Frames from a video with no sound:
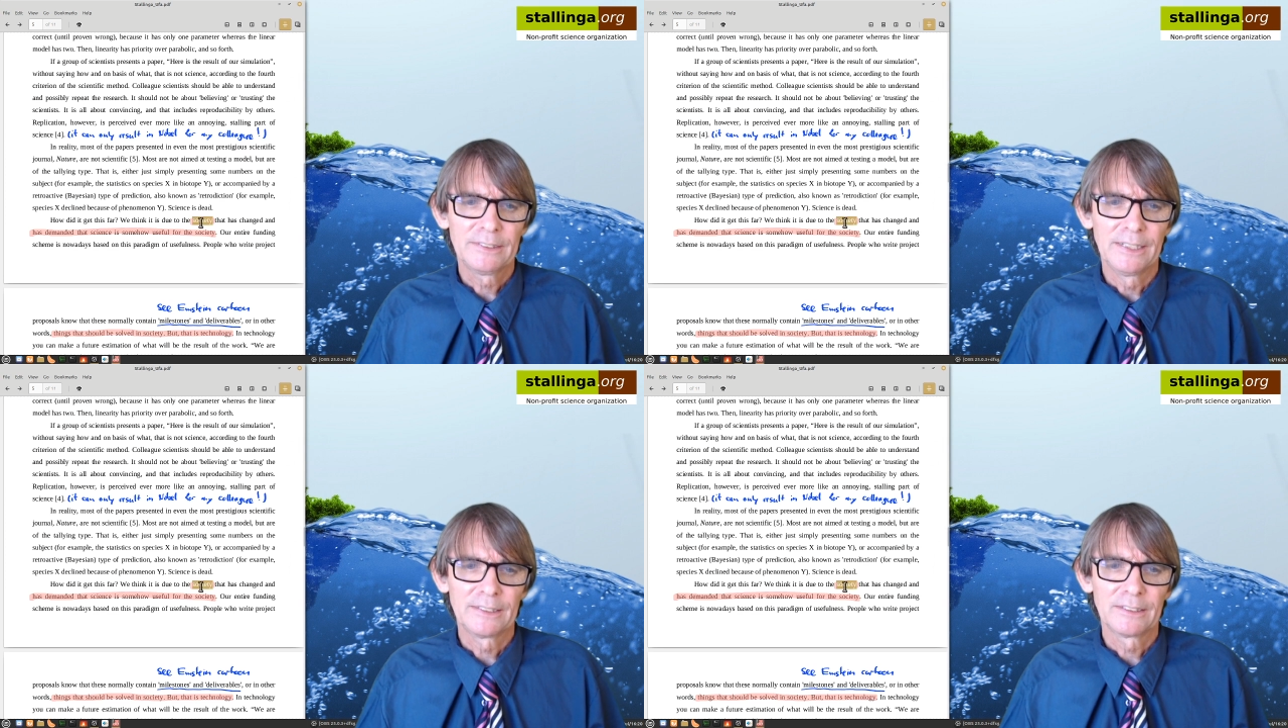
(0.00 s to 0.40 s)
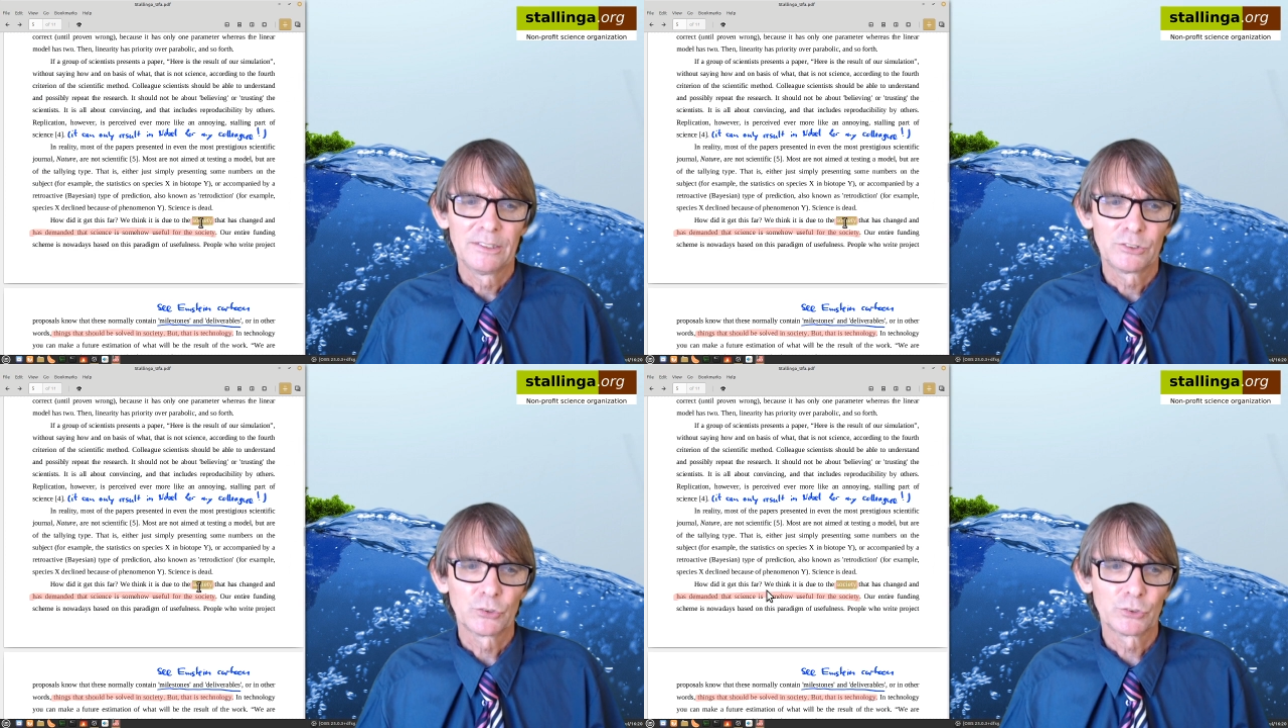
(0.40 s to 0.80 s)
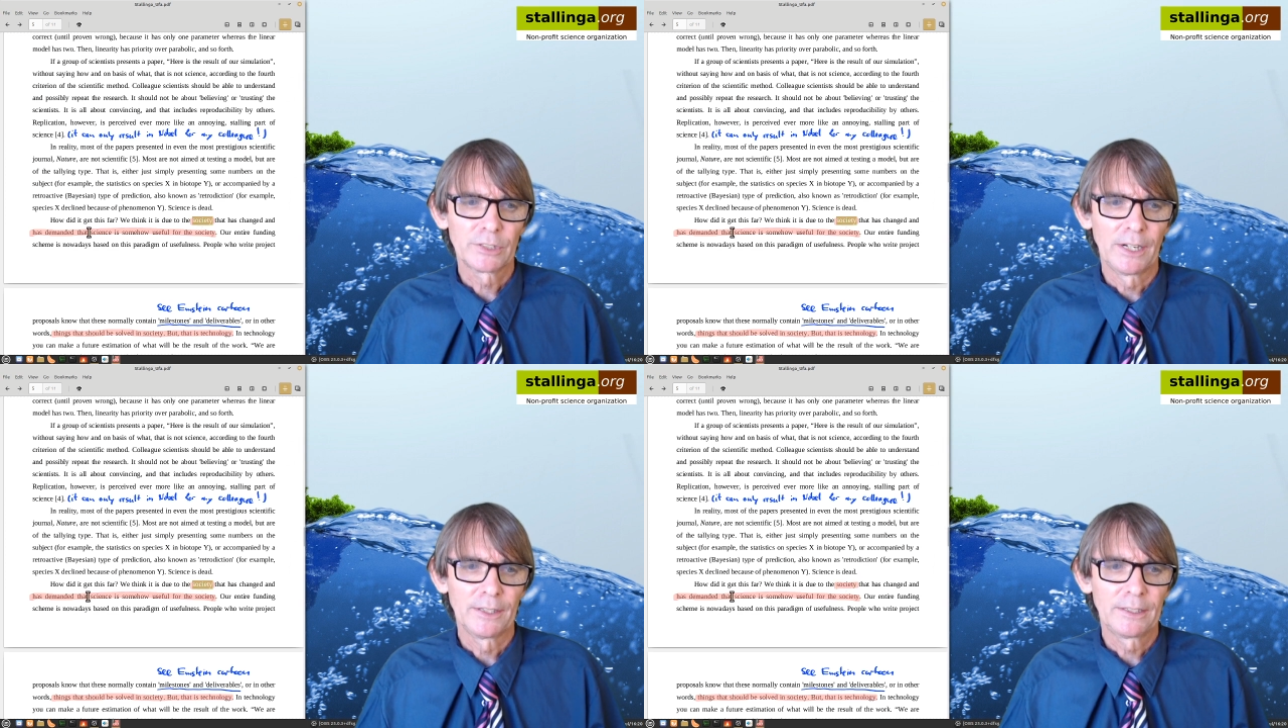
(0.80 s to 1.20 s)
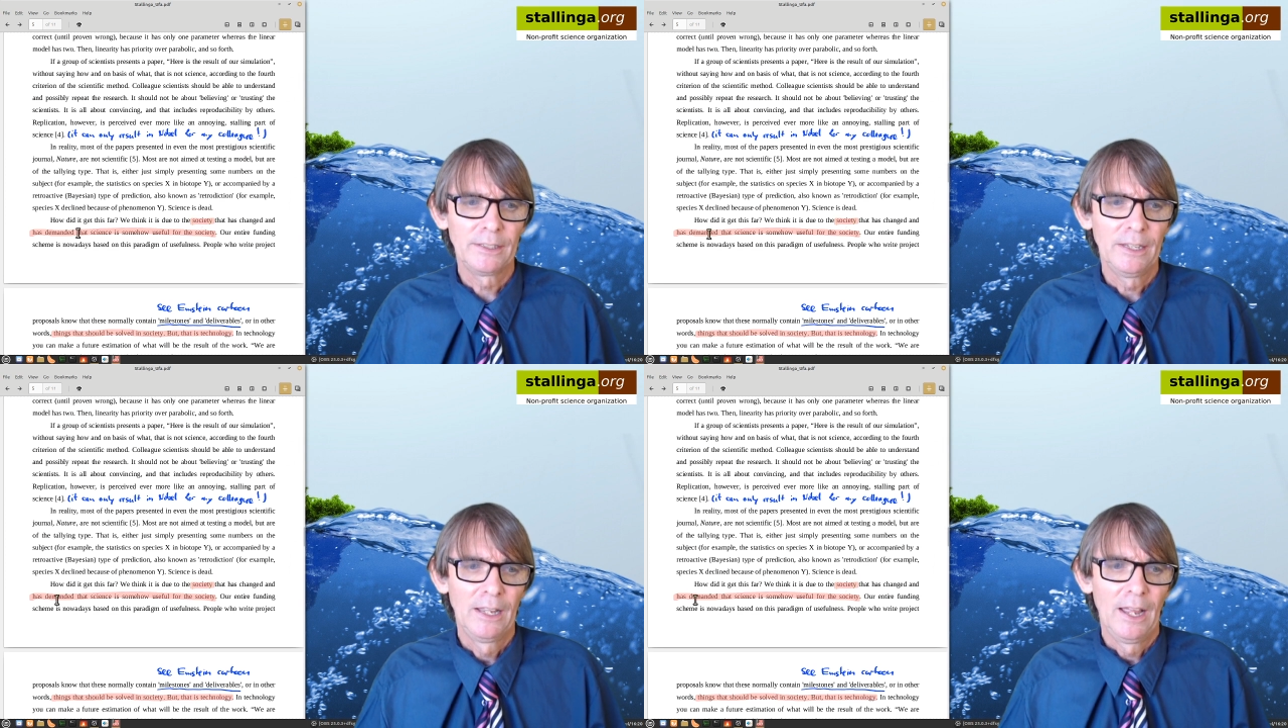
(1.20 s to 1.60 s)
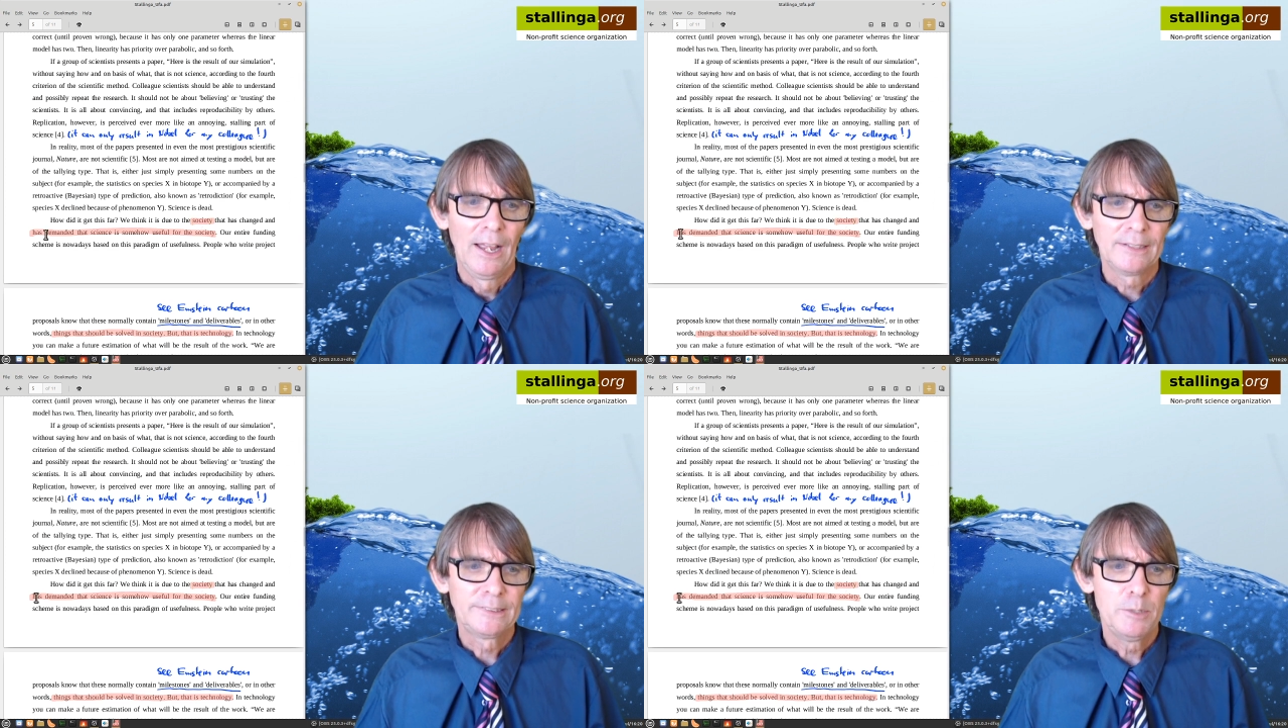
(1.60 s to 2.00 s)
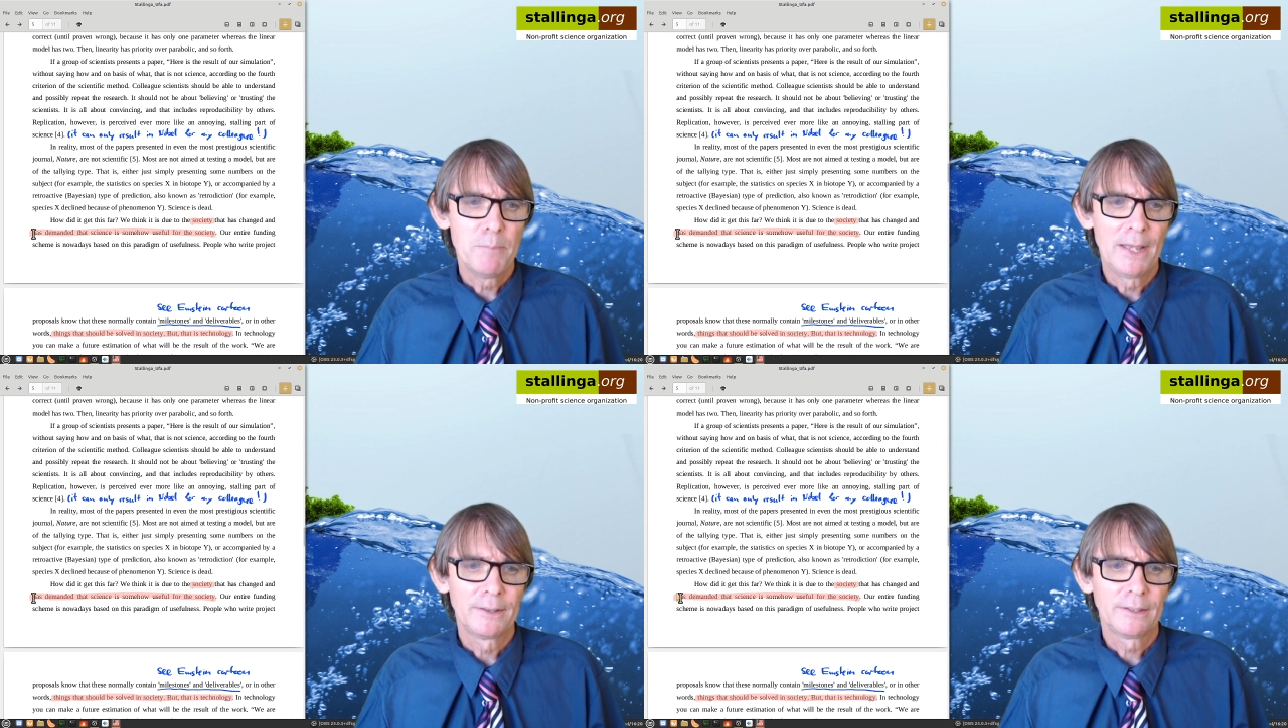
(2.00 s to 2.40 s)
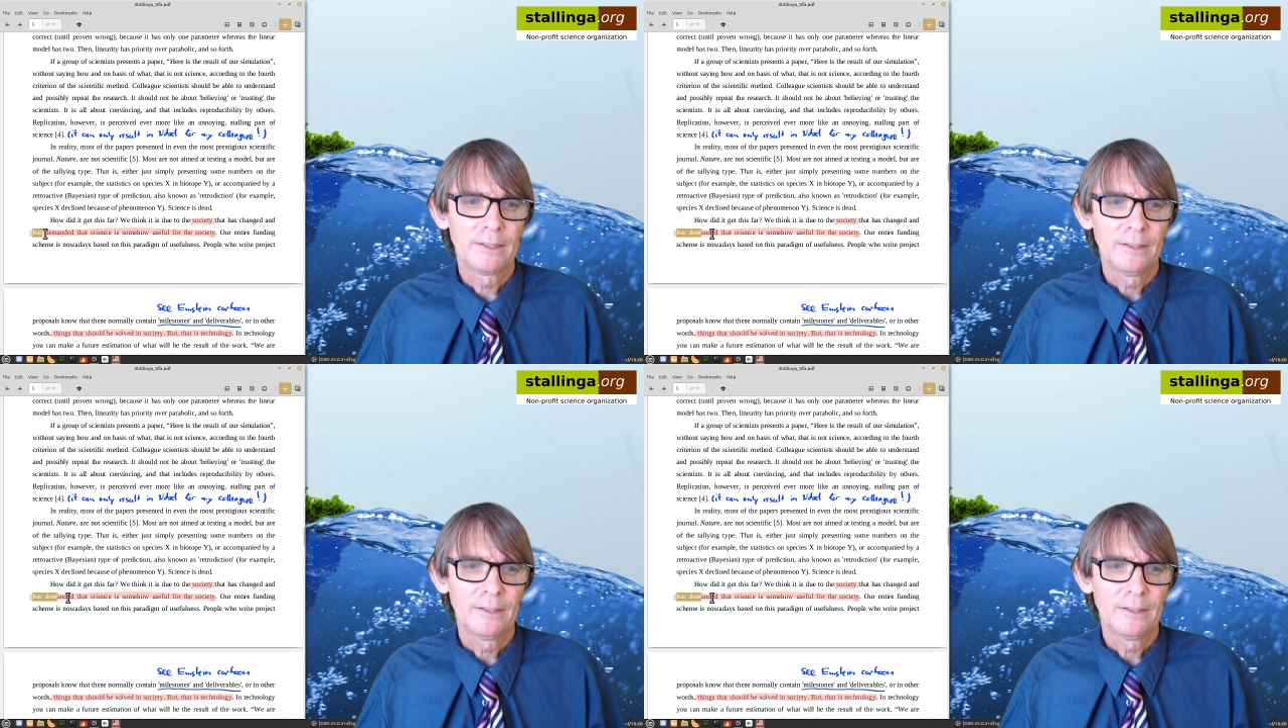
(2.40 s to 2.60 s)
that society has demanded